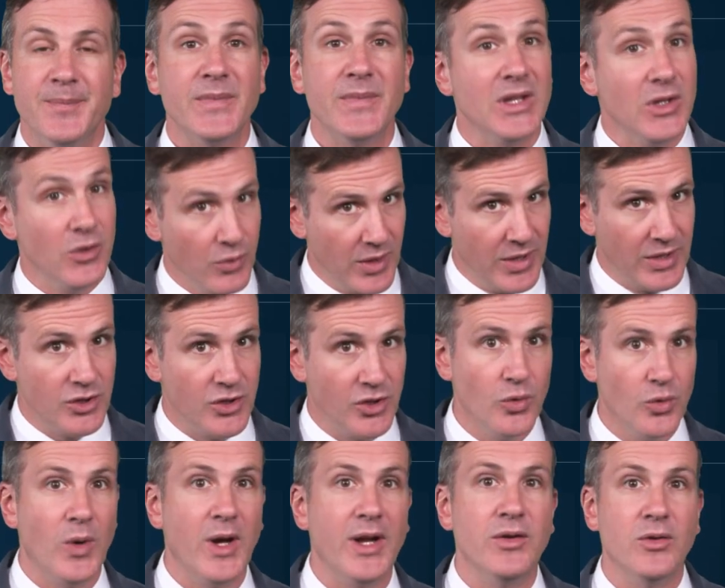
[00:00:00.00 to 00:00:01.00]
You can
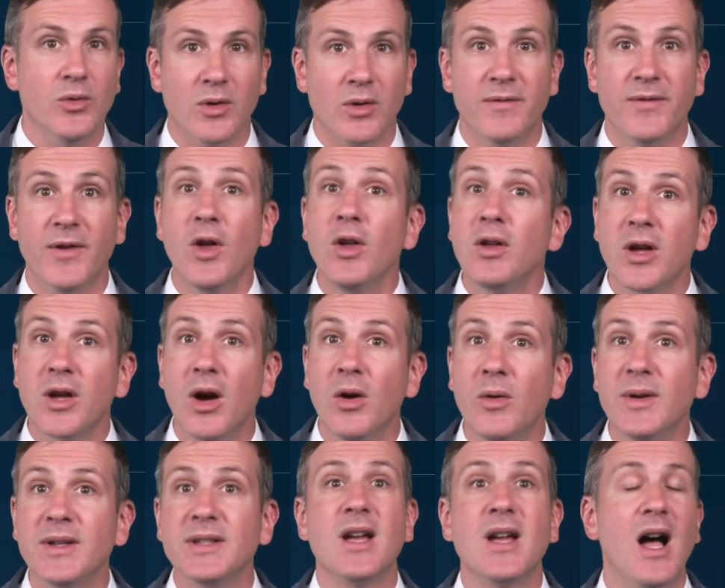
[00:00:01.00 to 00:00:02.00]
do what Nora
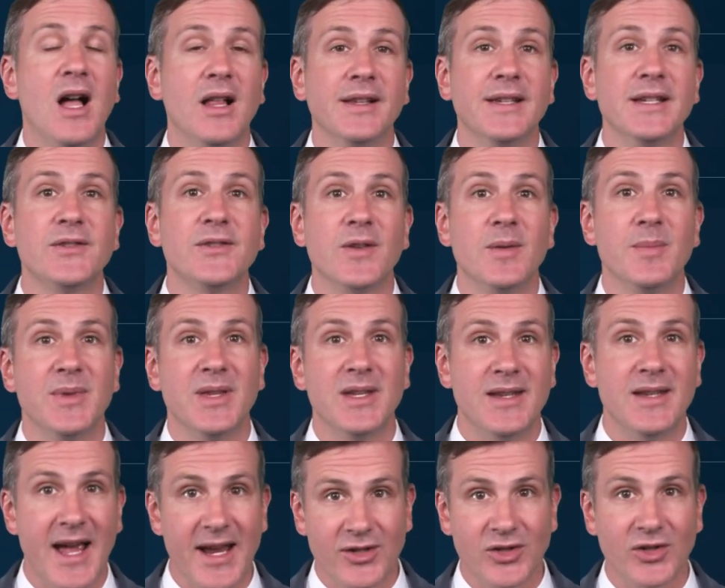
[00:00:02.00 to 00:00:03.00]
Volkow and colleagues from the
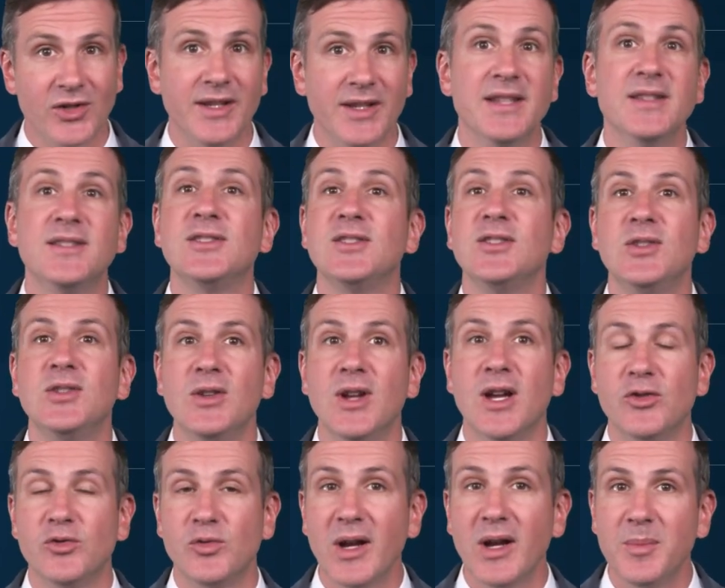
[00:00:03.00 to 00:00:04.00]
National Institute
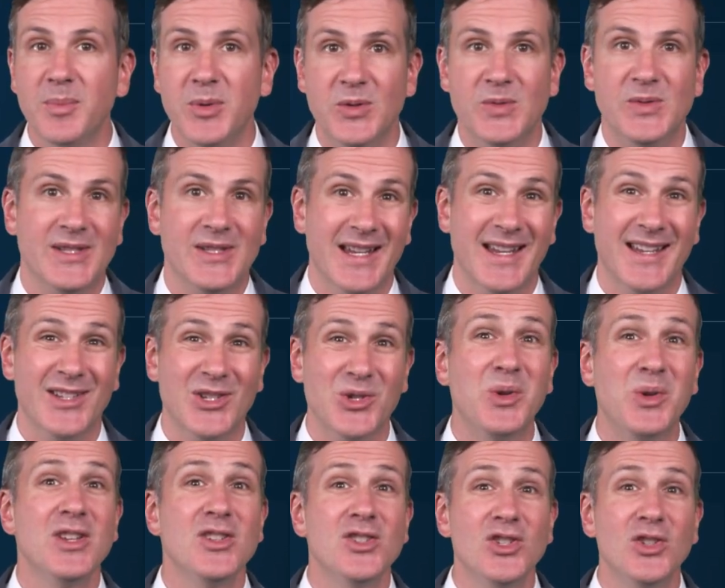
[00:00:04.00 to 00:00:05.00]
on Drug Abuse did. You
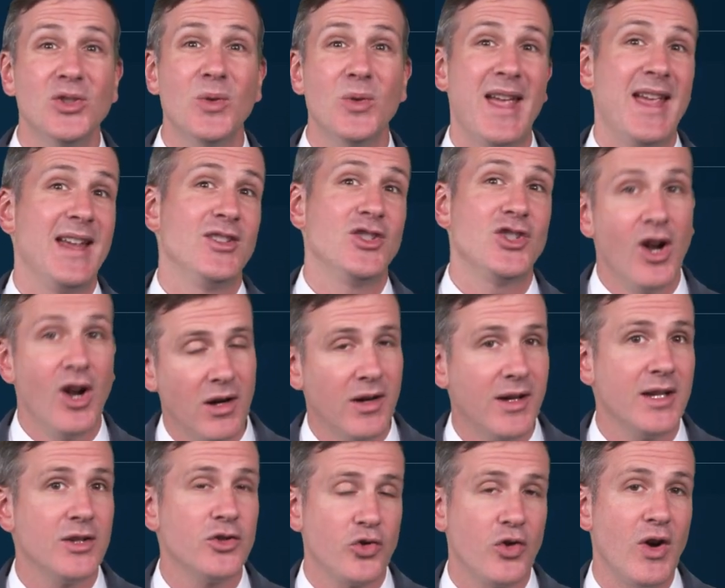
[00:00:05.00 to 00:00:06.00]
can do a
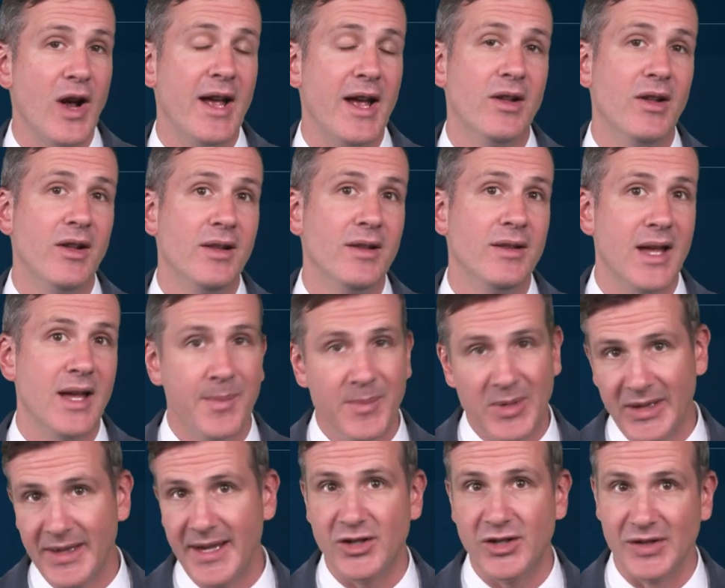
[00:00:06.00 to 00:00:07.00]
target trial
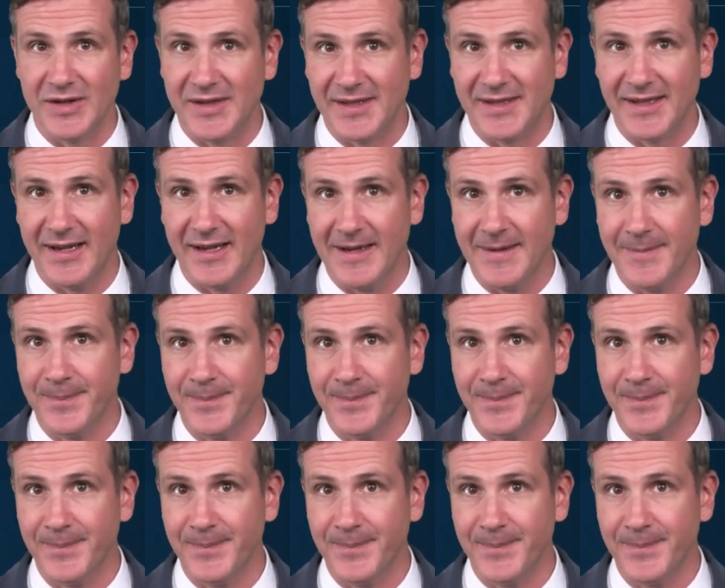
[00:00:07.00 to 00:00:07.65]
emulation study.